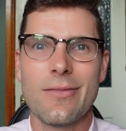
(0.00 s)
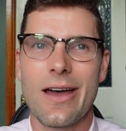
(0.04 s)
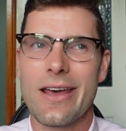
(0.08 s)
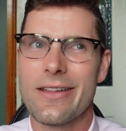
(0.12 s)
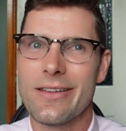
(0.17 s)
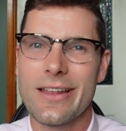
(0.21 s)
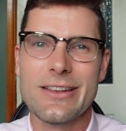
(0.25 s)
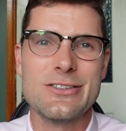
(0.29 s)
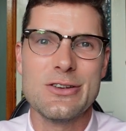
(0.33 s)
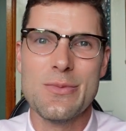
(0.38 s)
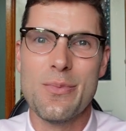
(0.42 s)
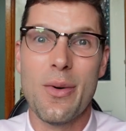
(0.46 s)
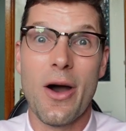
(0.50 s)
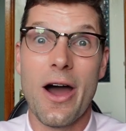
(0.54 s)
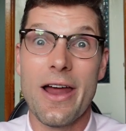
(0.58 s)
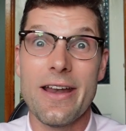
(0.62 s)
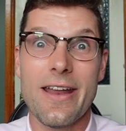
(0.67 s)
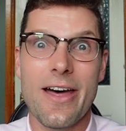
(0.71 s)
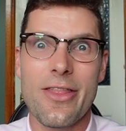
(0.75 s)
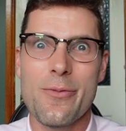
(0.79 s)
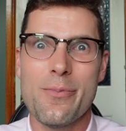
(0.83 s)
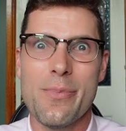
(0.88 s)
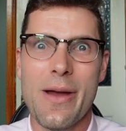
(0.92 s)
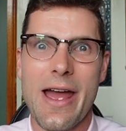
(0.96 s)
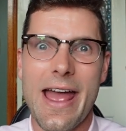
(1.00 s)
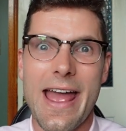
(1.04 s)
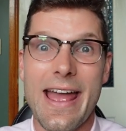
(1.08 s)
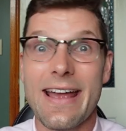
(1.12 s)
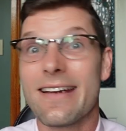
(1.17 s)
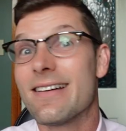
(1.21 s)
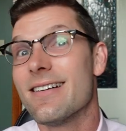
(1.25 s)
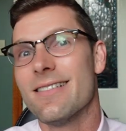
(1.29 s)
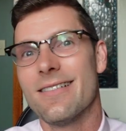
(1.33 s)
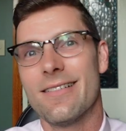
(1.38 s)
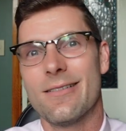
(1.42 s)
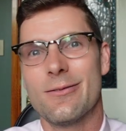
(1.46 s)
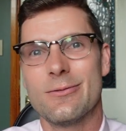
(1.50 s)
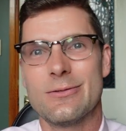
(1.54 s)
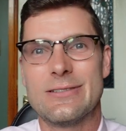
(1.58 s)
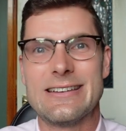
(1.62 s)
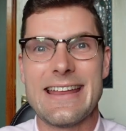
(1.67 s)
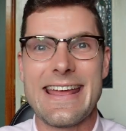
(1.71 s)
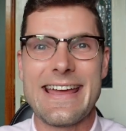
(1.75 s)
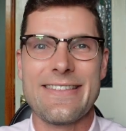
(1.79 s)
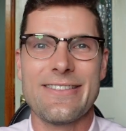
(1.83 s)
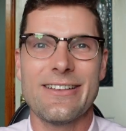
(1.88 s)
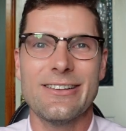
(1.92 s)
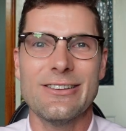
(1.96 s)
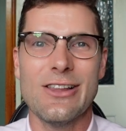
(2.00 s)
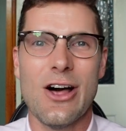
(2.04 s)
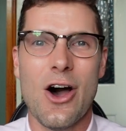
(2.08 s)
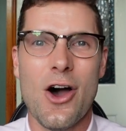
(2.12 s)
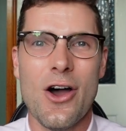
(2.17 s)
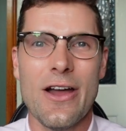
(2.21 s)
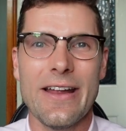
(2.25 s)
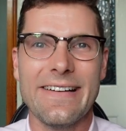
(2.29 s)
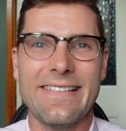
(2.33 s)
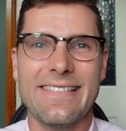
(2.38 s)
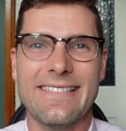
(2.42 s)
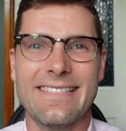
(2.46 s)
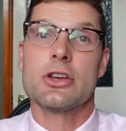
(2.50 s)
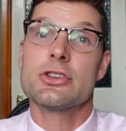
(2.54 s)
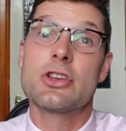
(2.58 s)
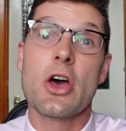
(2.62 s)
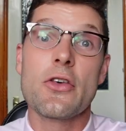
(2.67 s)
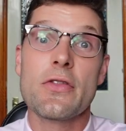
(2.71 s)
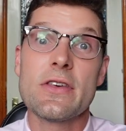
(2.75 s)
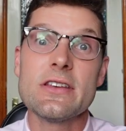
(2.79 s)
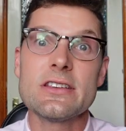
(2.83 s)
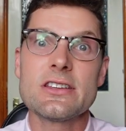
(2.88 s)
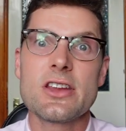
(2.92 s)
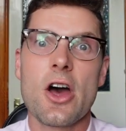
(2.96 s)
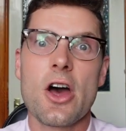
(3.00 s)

unless you buy another bag down the line. So this